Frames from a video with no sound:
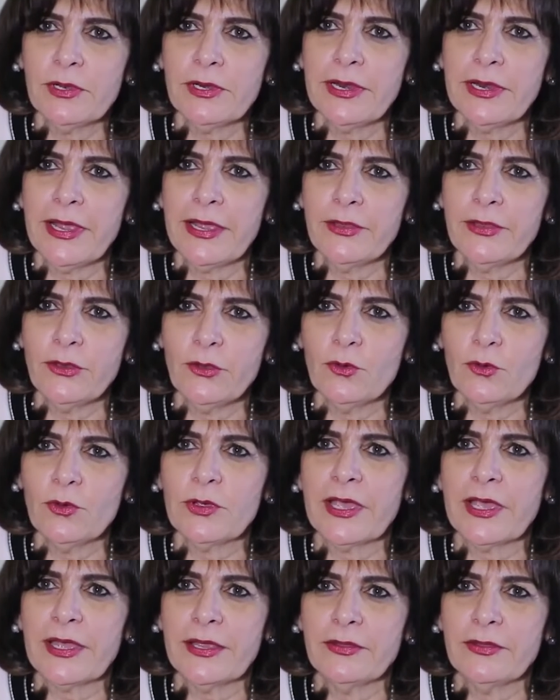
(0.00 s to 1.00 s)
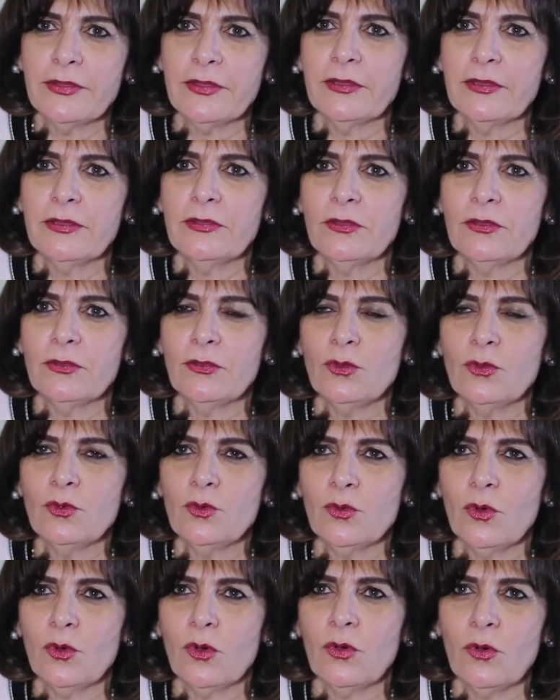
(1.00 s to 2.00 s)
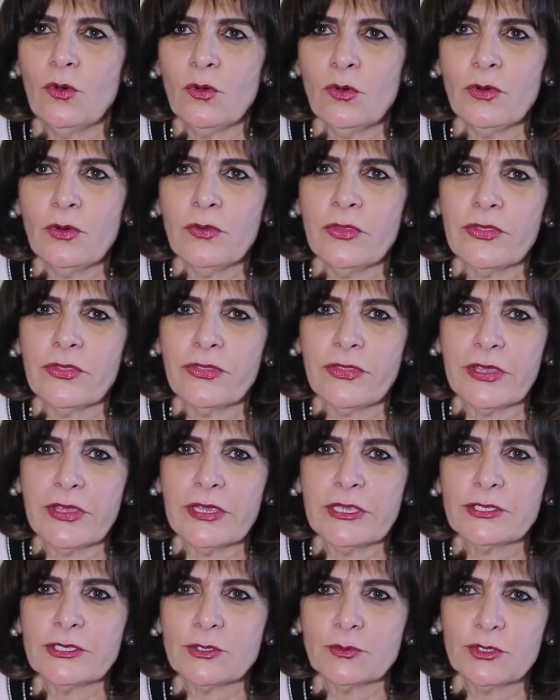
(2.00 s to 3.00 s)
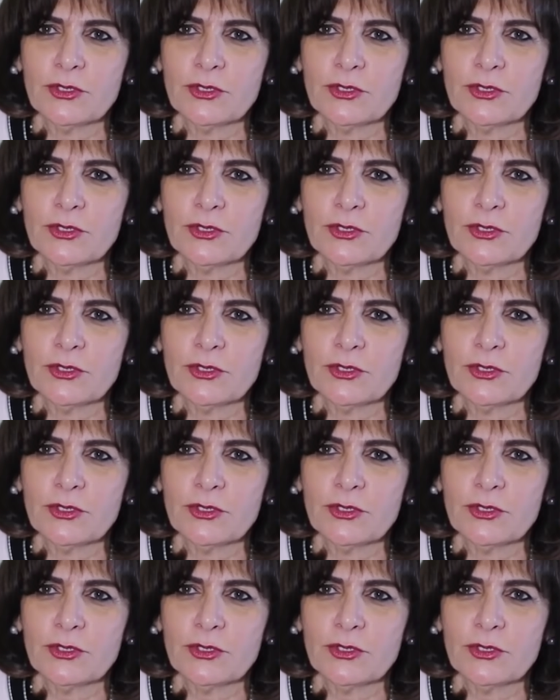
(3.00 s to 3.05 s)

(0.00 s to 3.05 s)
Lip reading: Welcome to BizTalk, Success Stories of Business